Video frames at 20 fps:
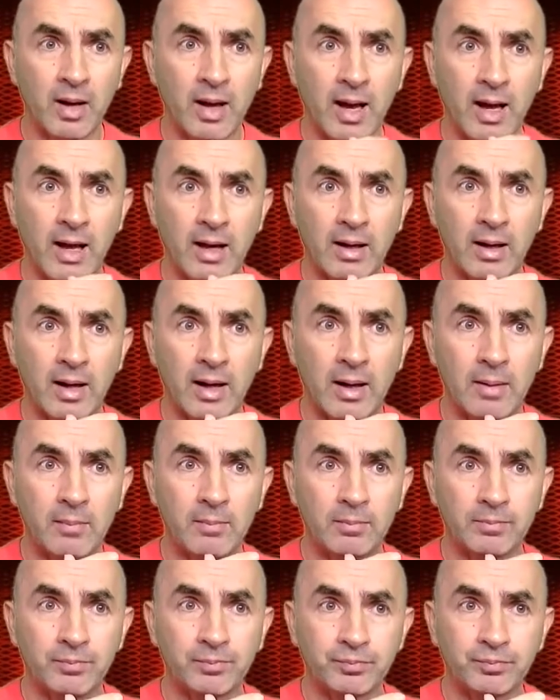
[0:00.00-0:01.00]

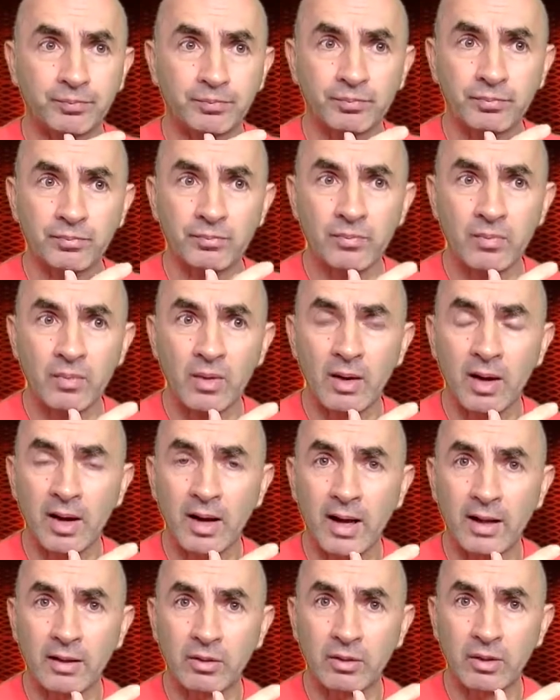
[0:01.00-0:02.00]

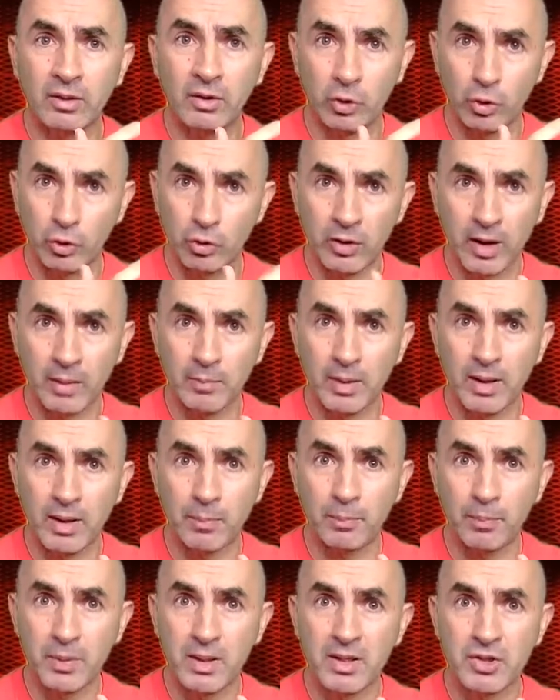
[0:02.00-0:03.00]
and you can be a
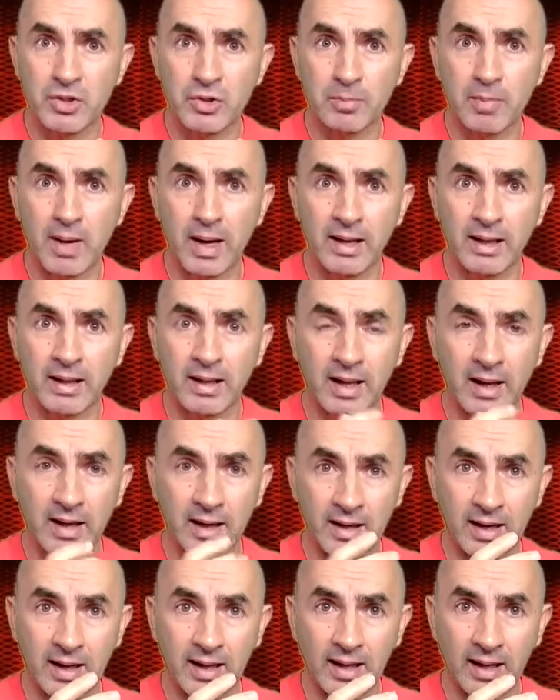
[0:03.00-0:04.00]
peacemaker
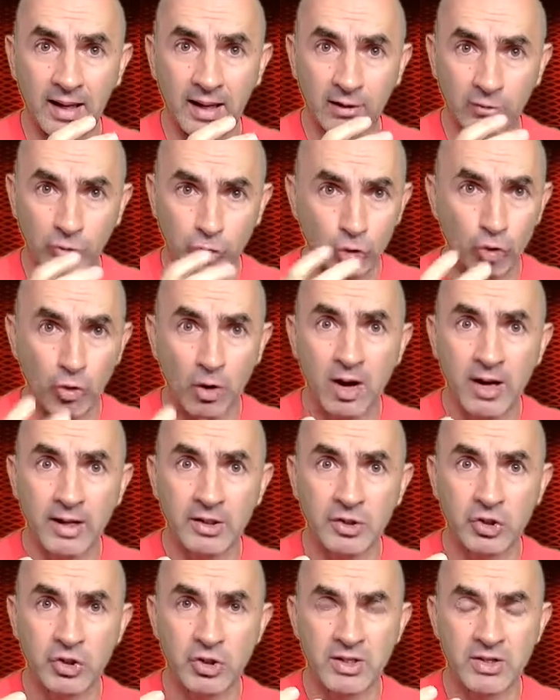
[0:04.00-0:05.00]
and
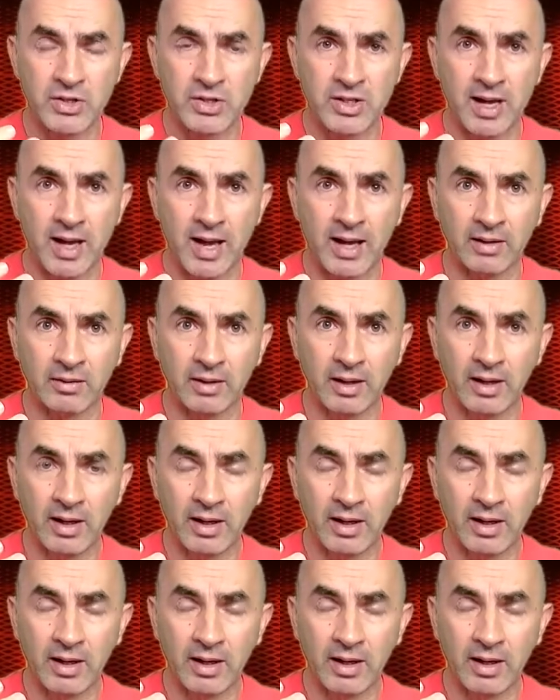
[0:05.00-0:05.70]
righteous, and